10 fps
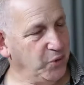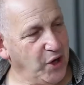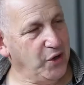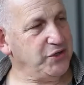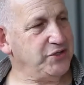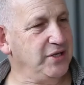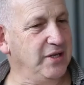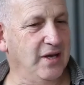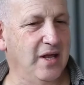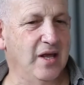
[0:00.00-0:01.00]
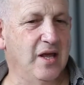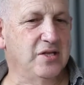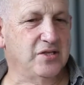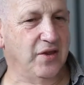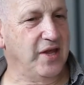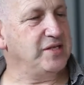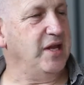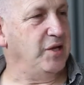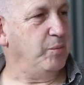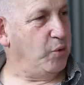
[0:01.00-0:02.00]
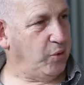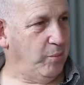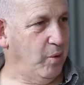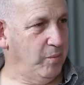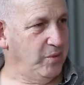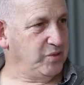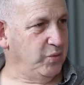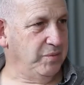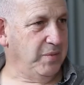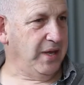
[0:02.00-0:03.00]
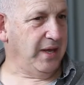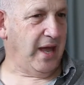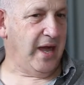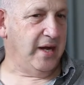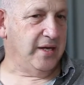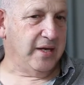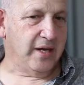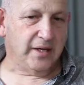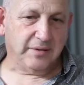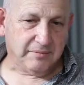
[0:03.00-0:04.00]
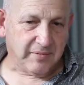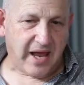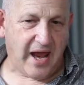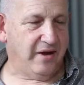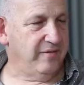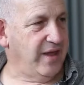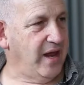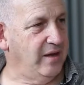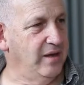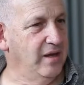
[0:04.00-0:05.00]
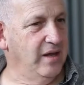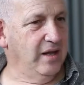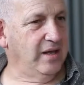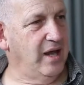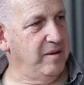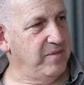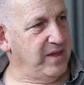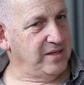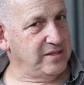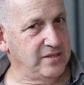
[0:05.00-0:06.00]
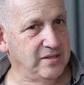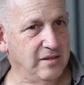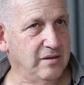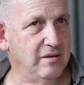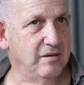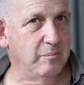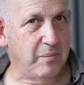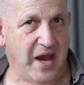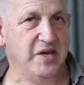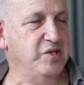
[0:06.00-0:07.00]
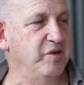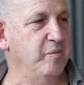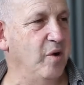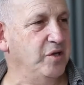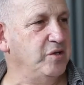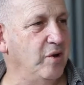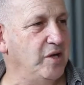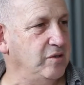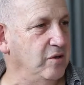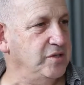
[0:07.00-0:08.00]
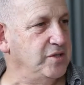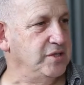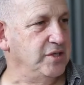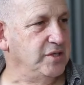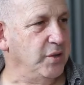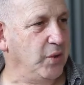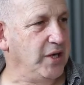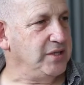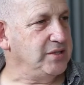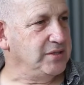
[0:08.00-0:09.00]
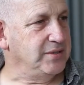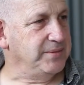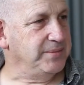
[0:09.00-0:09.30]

noticed it, so they started to book appointments with me, and out of that came this passion of mine to raise consciousness and awareness.